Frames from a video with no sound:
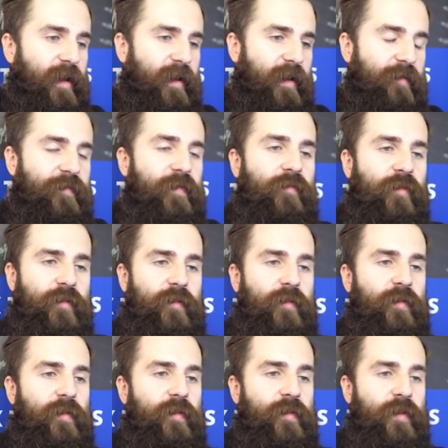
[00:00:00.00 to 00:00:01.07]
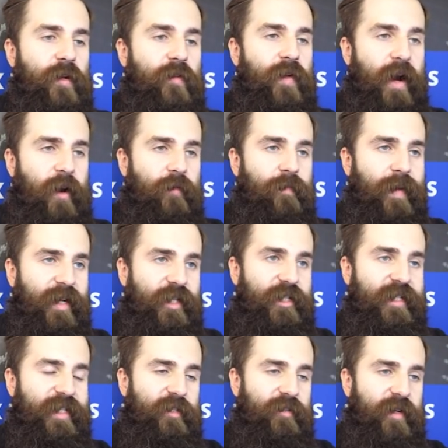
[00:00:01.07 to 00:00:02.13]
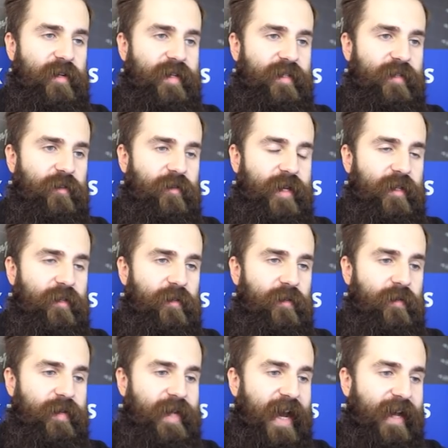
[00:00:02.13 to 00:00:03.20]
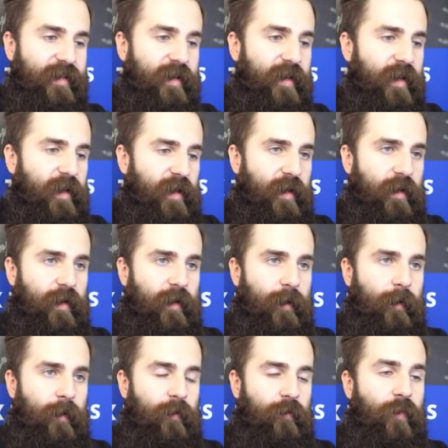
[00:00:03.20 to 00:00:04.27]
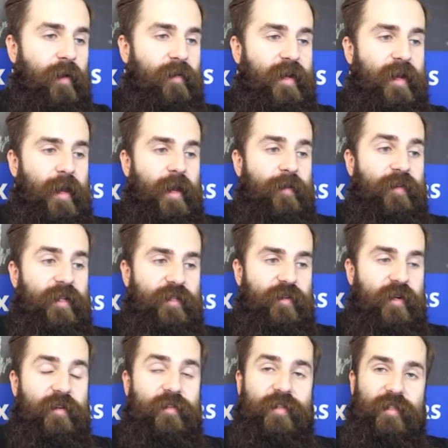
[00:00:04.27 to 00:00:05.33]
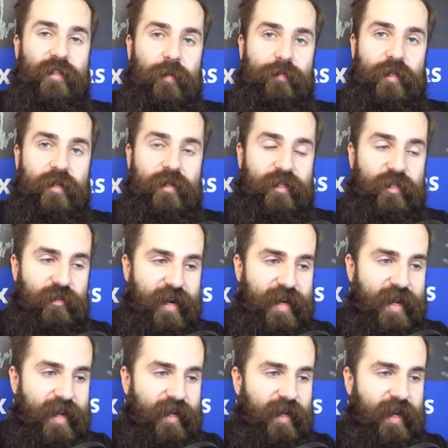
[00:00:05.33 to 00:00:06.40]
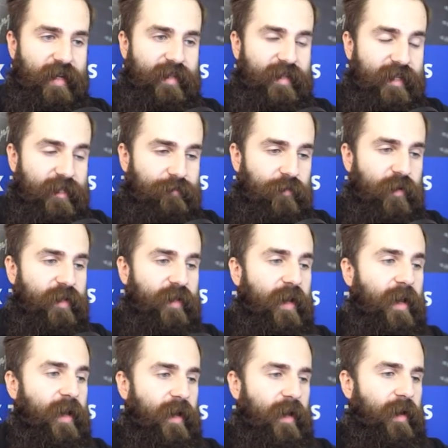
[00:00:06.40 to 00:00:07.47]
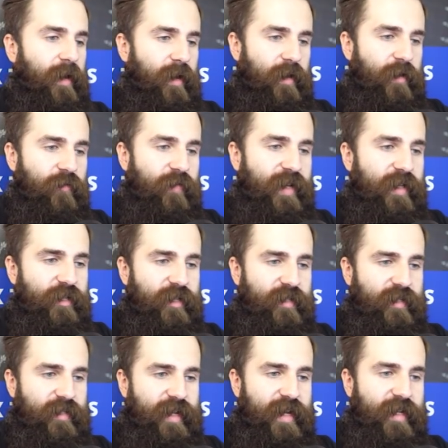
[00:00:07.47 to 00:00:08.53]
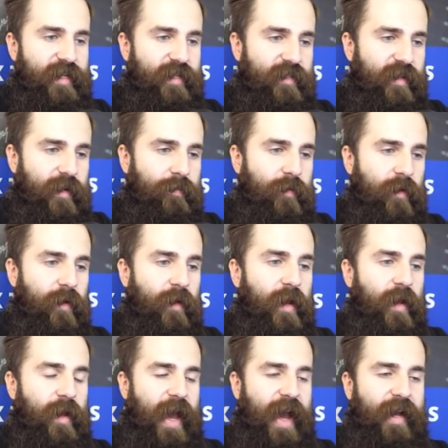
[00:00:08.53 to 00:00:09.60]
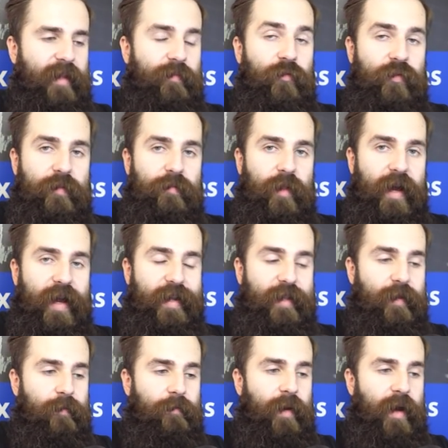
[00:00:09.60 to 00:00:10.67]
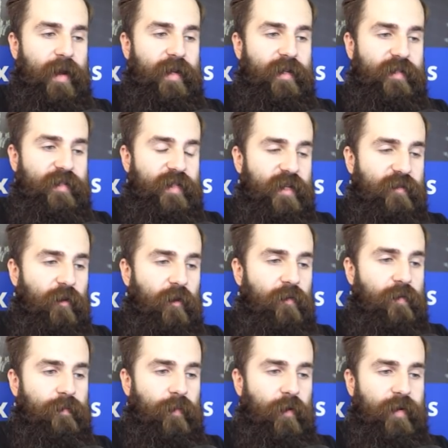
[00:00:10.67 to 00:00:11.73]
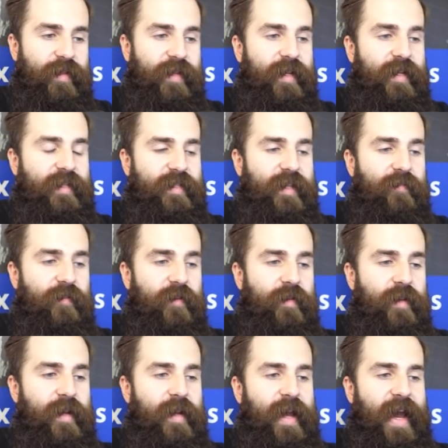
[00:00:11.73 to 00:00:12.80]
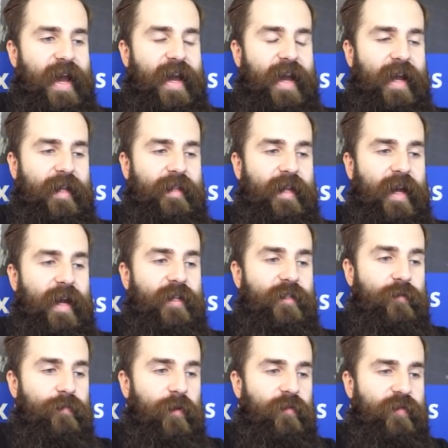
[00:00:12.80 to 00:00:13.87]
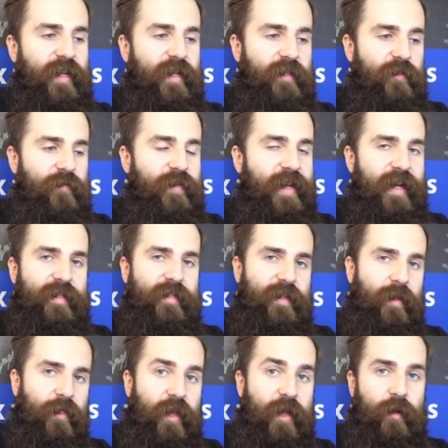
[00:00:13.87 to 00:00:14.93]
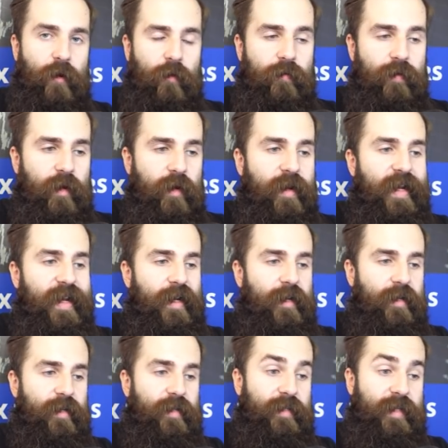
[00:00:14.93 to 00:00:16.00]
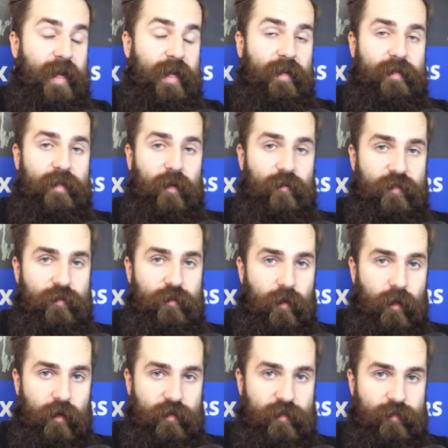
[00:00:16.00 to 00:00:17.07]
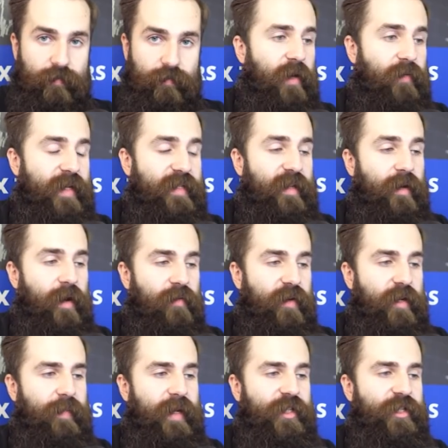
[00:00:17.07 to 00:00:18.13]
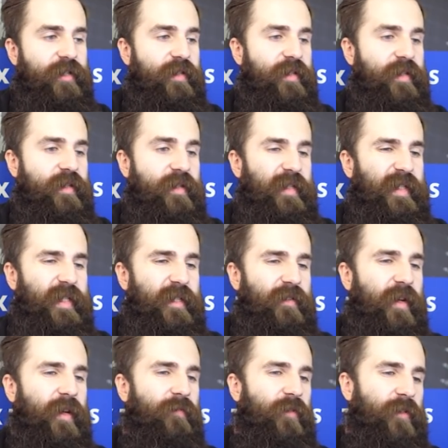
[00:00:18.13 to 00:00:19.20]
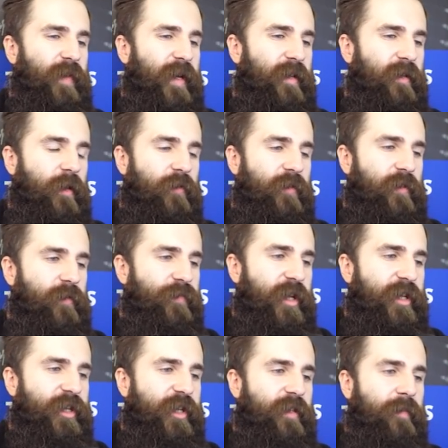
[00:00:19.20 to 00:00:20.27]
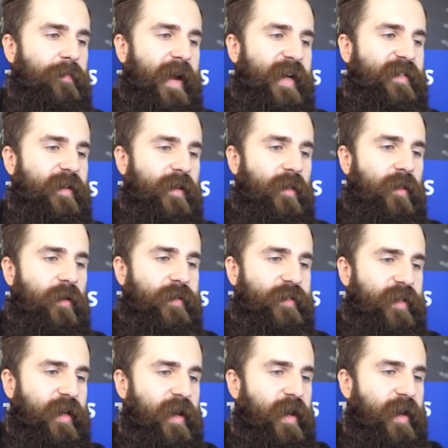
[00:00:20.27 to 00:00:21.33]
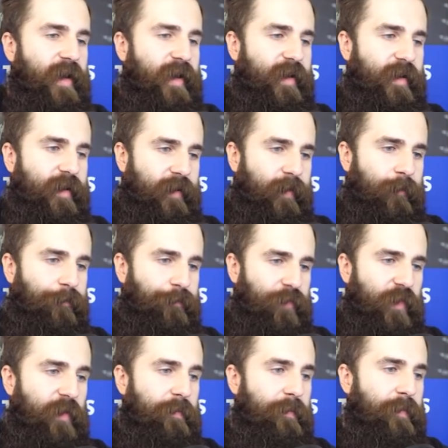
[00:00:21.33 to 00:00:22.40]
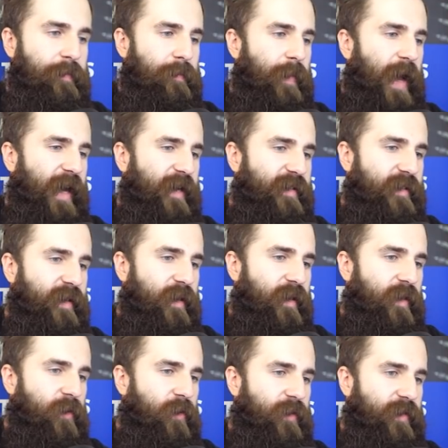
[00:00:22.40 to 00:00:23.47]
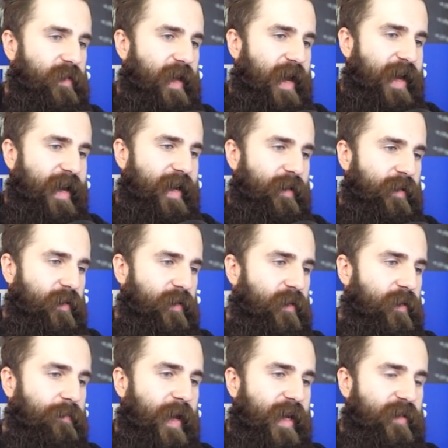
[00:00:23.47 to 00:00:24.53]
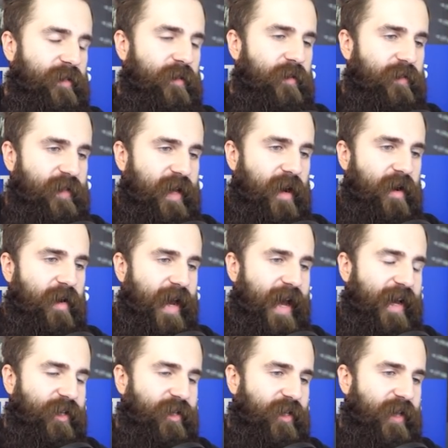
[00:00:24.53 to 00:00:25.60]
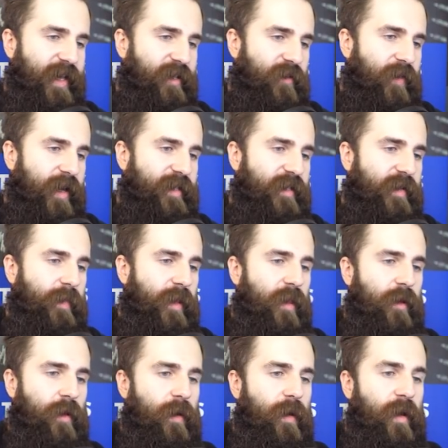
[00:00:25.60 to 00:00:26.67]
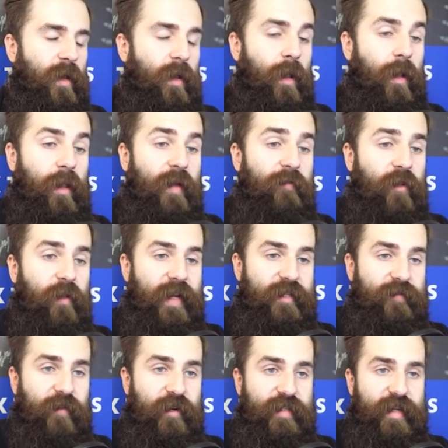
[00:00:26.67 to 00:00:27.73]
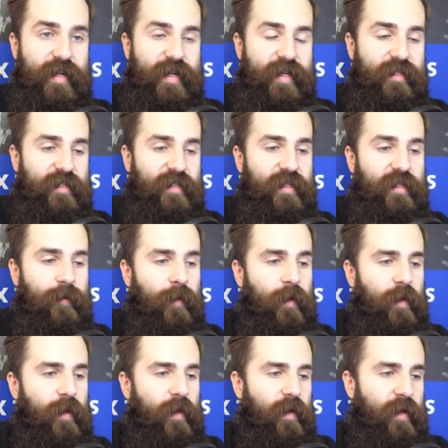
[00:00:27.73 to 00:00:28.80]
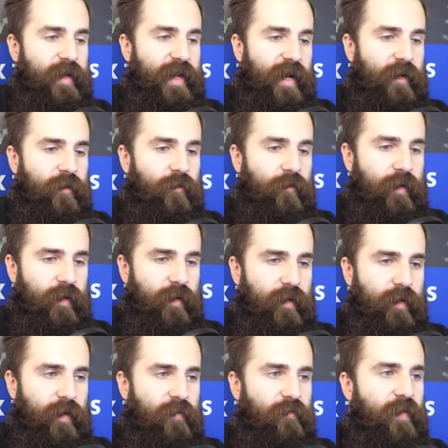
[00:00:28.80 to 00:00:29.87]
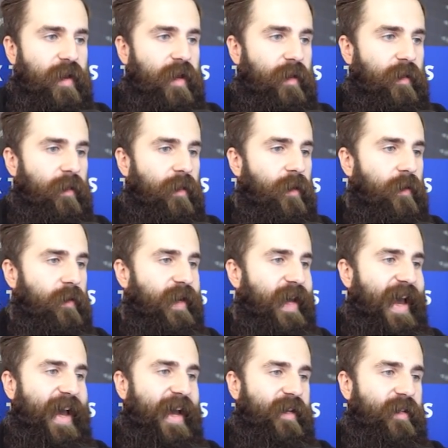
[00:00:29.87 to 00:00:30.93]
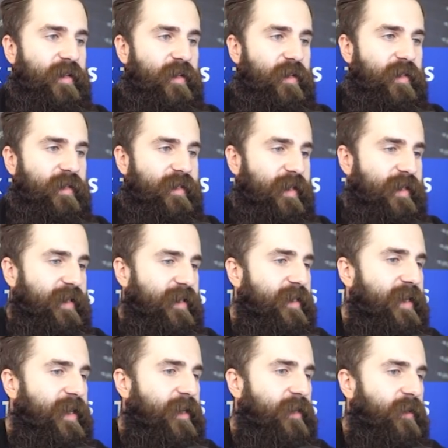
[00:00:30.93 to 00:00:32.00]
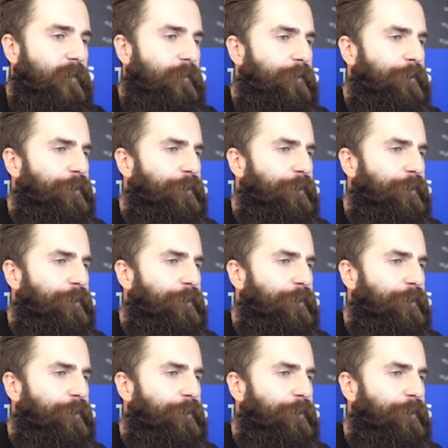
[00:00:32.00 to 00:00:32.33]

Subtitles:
If you want to know how much this trader is going to get, well, if this trader stopped trading at this point, you can just take this number and multiply it by 0.7, and I suppose that you get something over $10,000. Now, as I already mentioned, this trader was quite close to breaching the max daily loss. The max daily loss and the max loss are actually at quite similar level as far as I can see. Now, if we look at the statistics,